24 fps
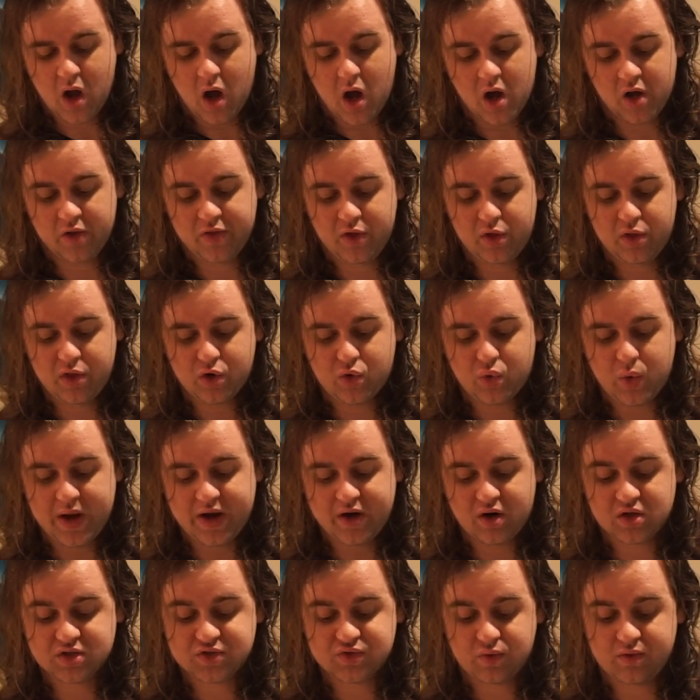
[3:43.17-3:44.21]
Although the
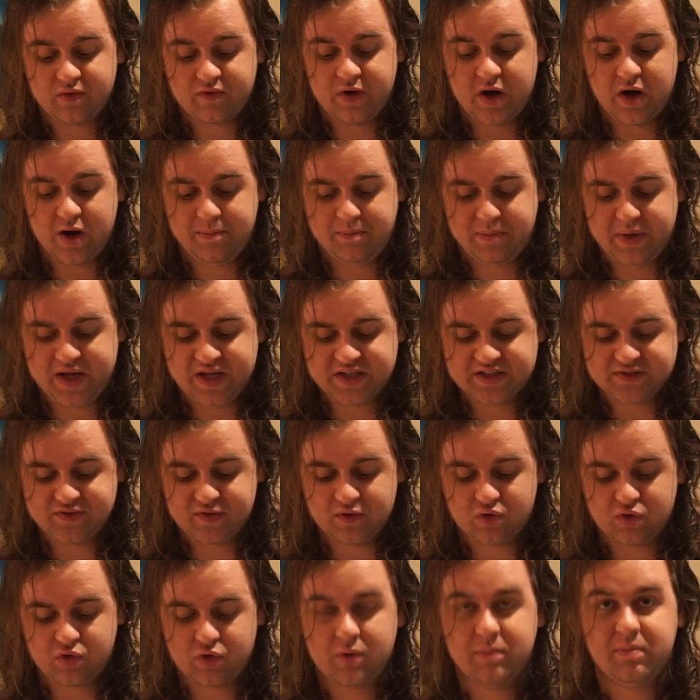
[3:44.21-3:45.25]
Quakers were a very
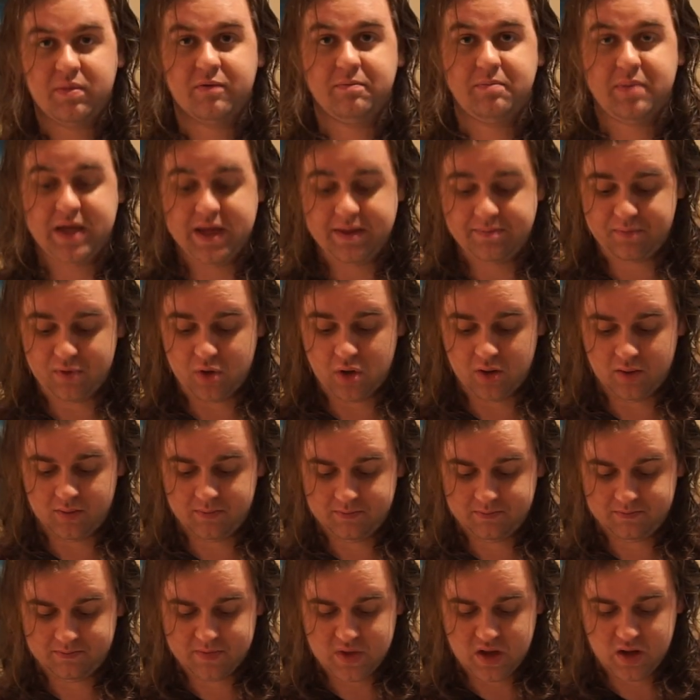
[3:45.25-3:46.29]
peaceful group of people,
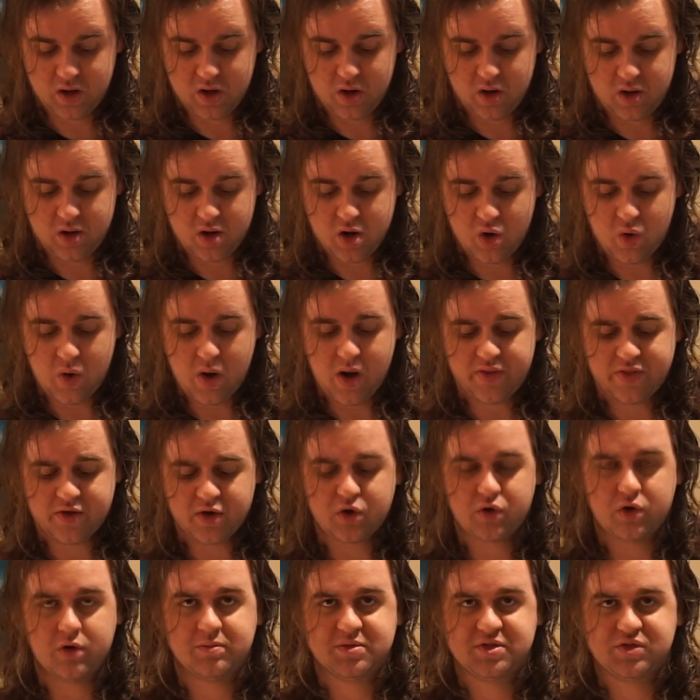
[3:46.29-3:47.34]
no other
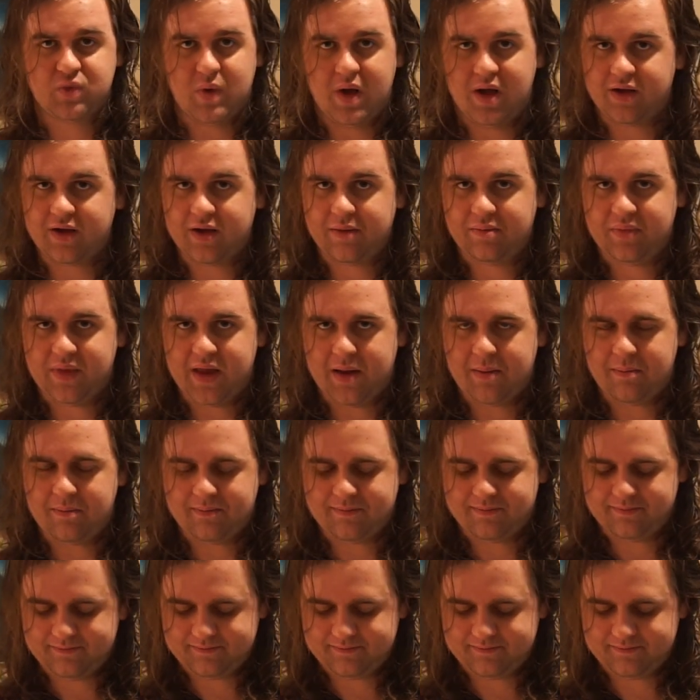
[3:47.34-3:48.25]
groups welcomed them.